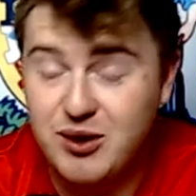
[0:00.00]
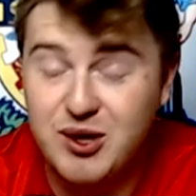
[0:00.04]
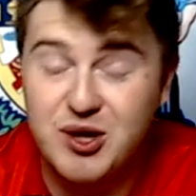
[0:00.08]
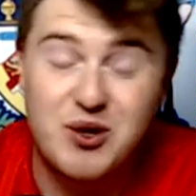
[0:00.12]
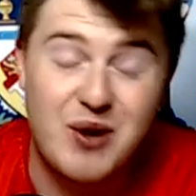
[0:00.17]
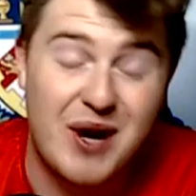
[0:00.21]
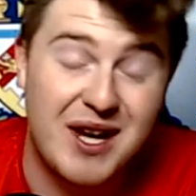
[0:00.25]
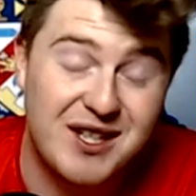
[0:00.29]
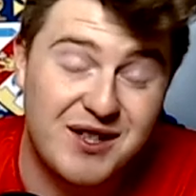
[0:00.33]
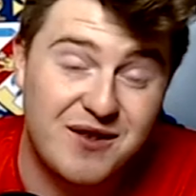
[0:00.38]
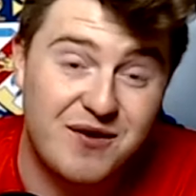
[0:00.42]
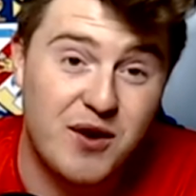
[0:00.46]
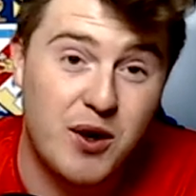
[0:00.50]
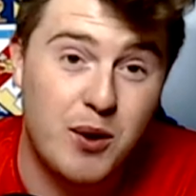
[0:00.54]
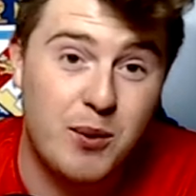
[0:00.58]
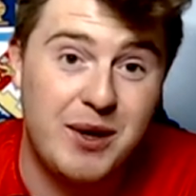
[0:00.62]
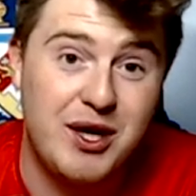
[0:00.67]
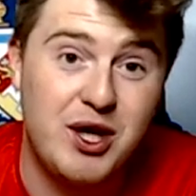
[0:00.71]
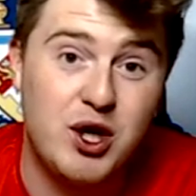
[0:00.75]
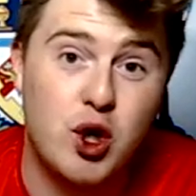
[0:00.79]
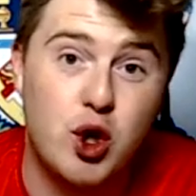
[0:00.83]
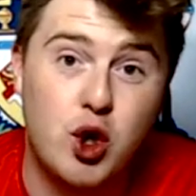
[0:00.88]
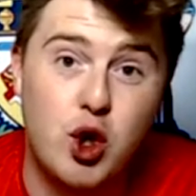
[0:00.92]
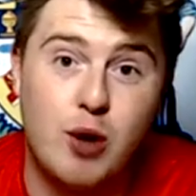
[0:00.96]
January transfer
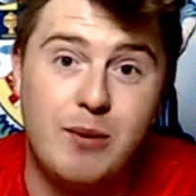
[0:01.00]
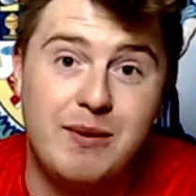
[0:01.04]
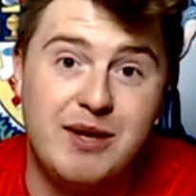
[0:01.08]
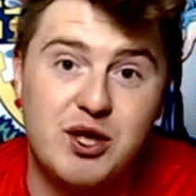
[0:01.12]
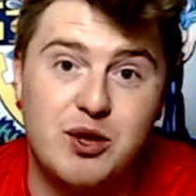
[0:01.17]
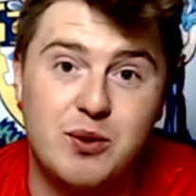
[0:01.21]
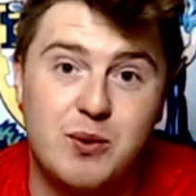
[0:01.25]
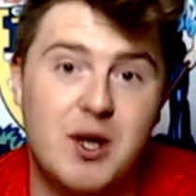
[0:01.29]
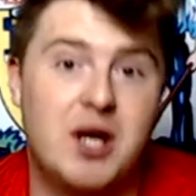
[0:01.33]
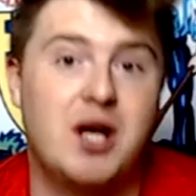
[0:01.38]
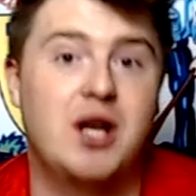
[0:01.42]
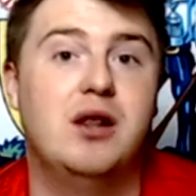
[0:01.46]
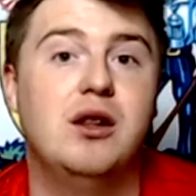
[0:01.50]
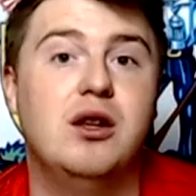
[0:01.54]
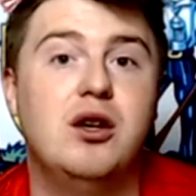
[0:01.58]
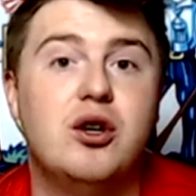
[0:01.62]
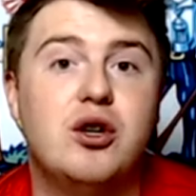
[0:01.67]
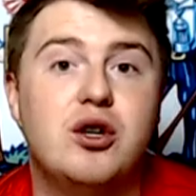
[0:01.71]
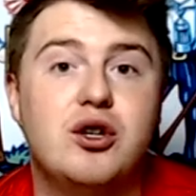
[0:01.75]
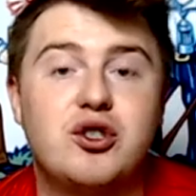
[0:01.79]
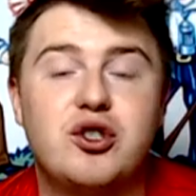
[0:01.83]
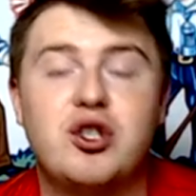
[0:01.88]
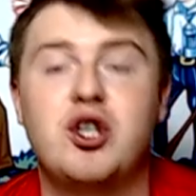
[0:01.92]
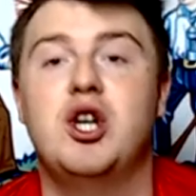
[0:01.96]
window coming to a
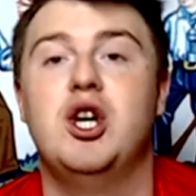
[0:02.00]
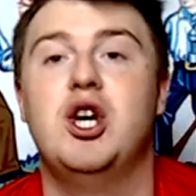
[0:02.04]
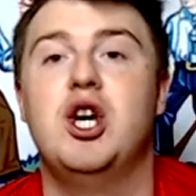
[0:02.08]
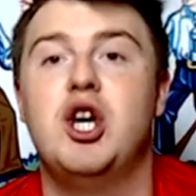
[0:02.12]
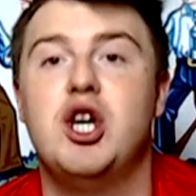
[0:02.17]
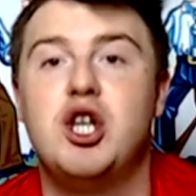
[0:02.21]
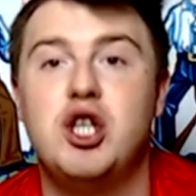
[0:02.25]
close.